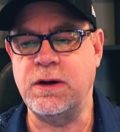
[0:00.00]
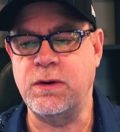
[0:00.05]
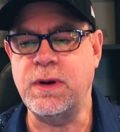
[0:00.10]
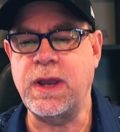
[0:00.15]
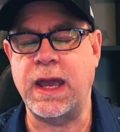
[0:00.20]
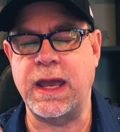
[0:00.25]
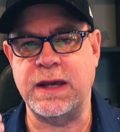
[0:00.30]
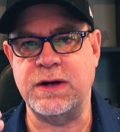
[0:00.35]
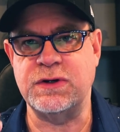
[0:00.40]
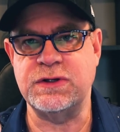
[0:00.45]
okay,
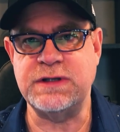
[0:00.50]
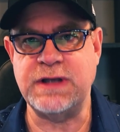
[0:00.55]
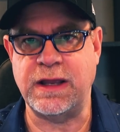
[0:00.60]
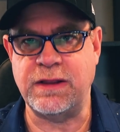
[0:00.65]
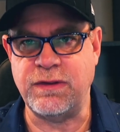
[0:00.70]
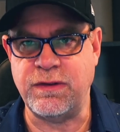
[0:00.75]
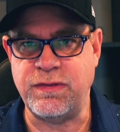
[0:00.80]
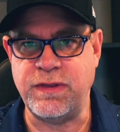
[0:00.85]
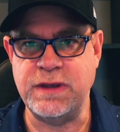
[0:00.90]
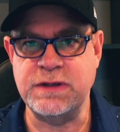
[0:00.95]
I understand
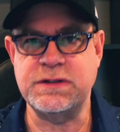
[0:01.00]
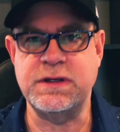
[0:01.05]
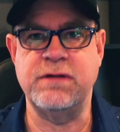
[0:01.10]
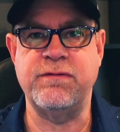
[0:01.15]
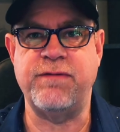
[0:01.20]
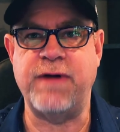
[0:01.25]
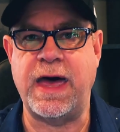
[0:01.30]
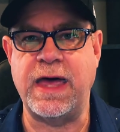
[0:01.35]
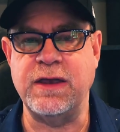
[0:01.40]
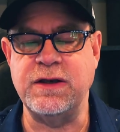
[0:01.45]
that these are the
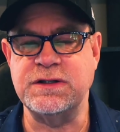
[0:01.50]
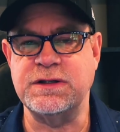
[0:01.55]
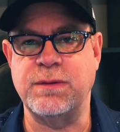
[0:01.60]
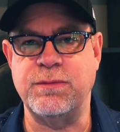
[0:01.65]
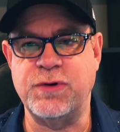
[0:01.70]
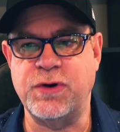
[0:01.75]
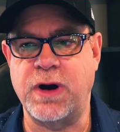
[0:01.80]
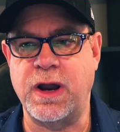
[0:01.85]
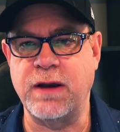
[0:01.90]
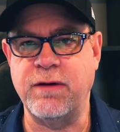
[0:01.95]
values I'm
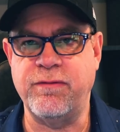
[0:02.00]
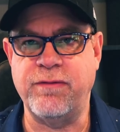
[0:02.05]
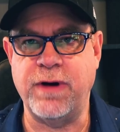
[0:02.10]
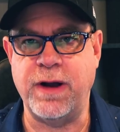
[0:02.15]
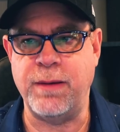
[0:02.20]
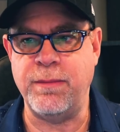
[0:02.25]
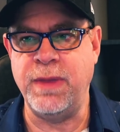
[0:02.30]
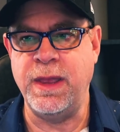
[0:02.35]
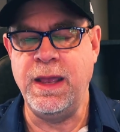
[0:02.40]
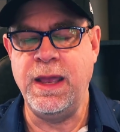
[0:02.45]
drawing
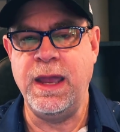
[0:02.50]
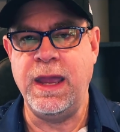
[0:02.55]
from,